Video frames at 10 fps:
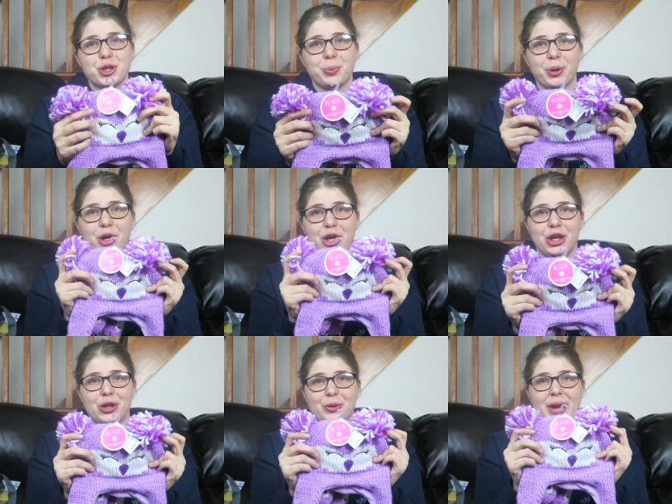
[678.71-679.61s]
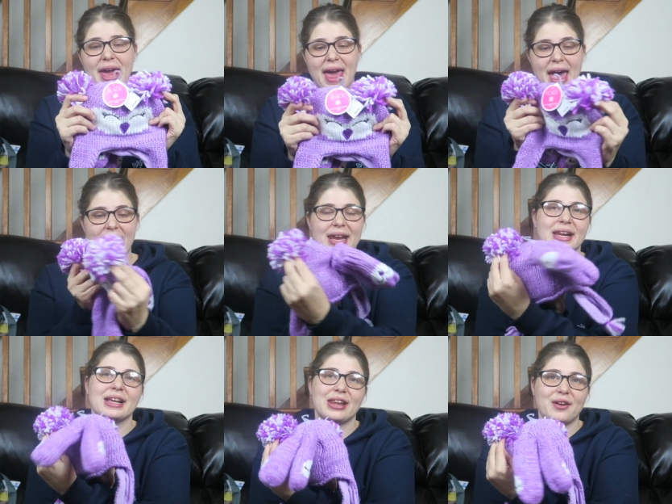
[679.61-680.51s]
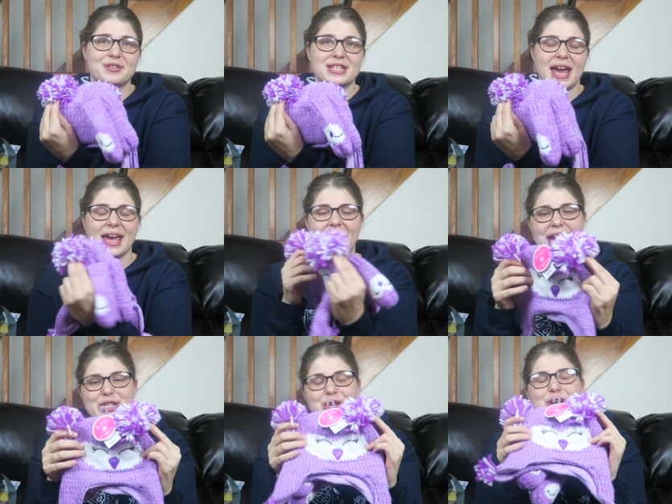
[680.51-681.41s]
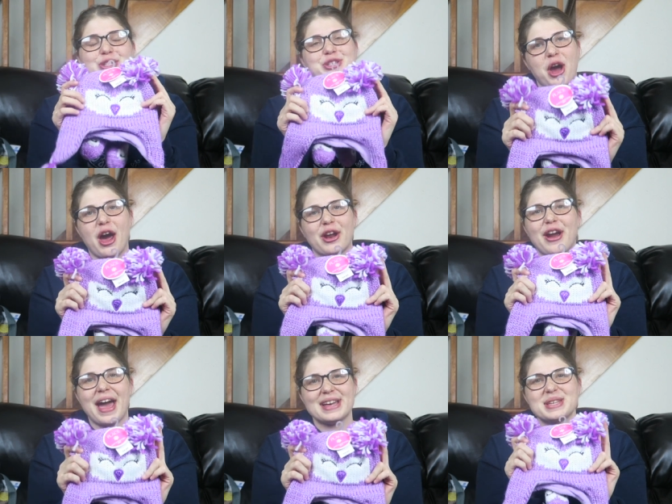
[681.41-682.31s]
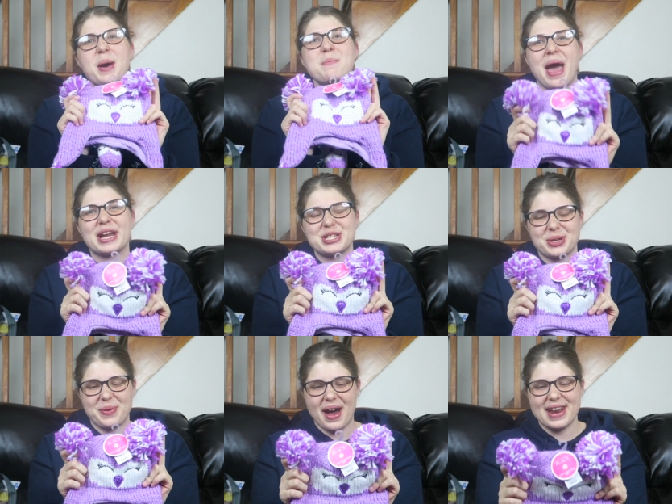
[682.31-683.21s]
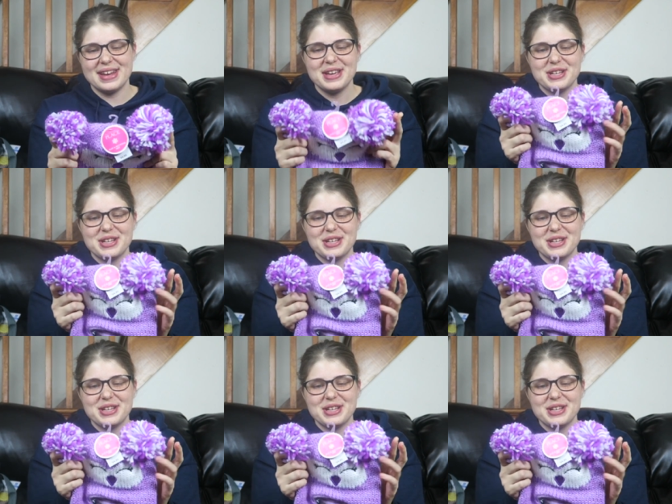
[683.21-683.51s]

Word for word: duper cute hat and glove set and her daughter has a matching one